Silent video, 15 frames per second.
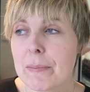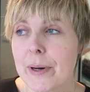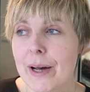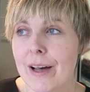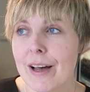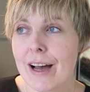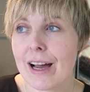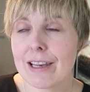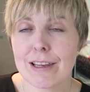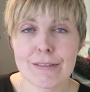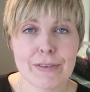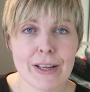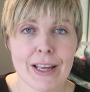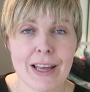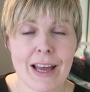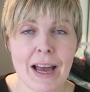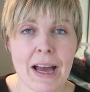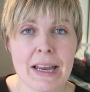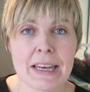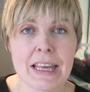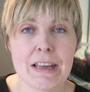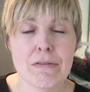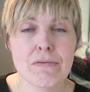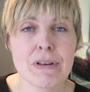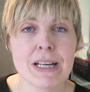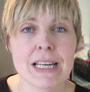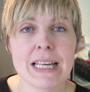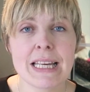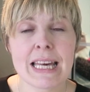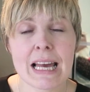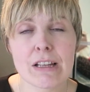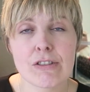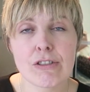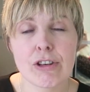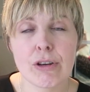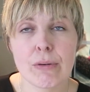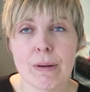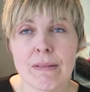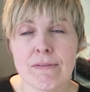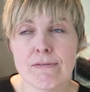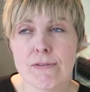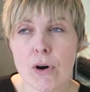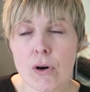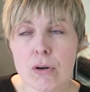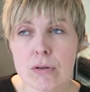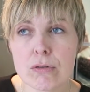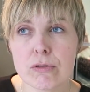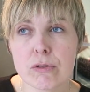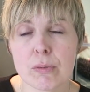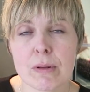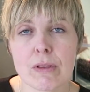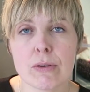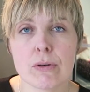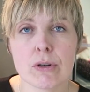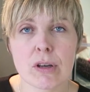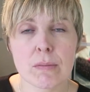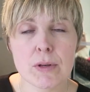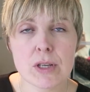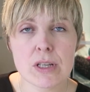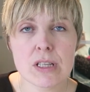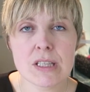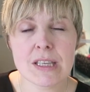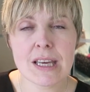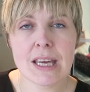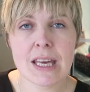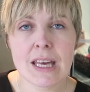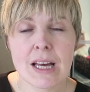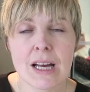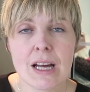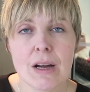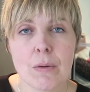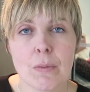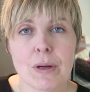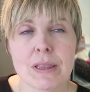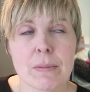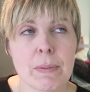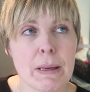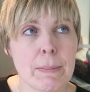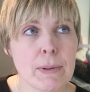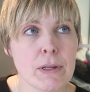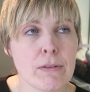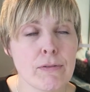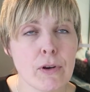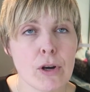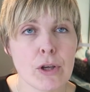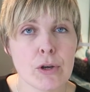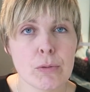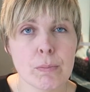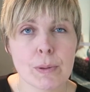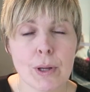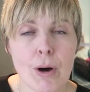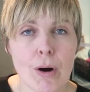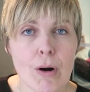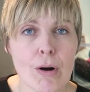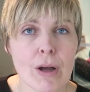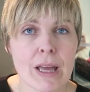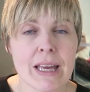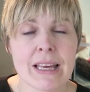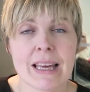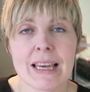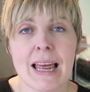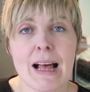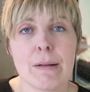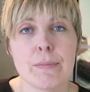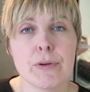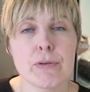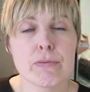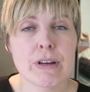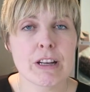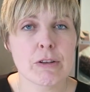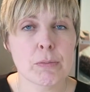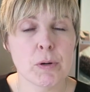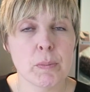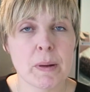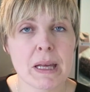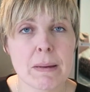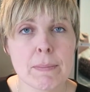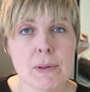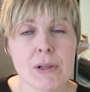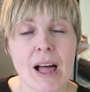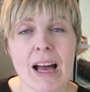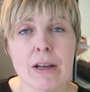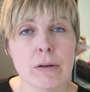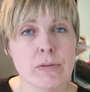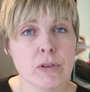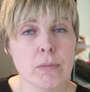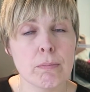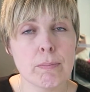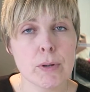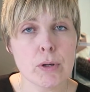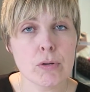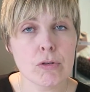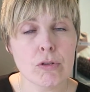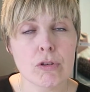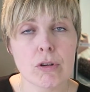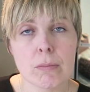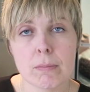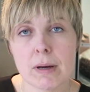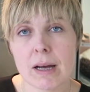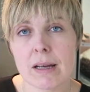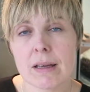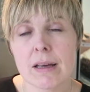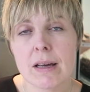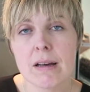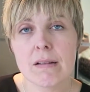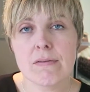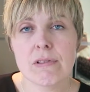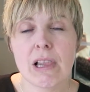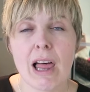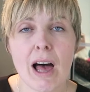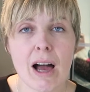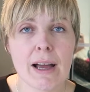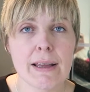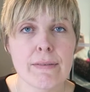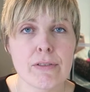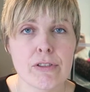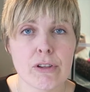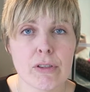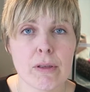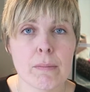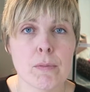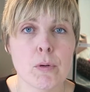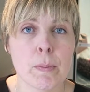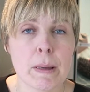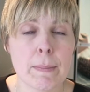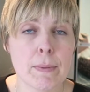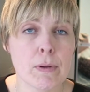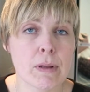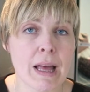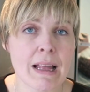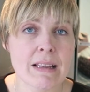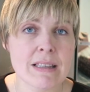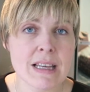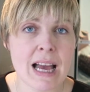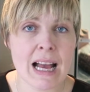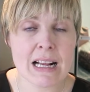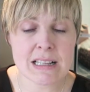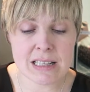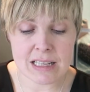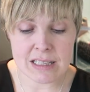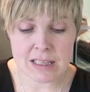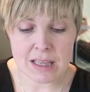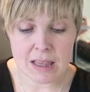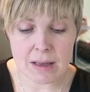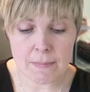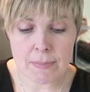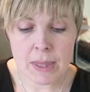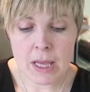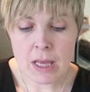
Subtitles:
but I love it, and it really gets you involved with your community, with the people that follow your blog. It can help you reach more people. I often boost my lives so that more people get access to them.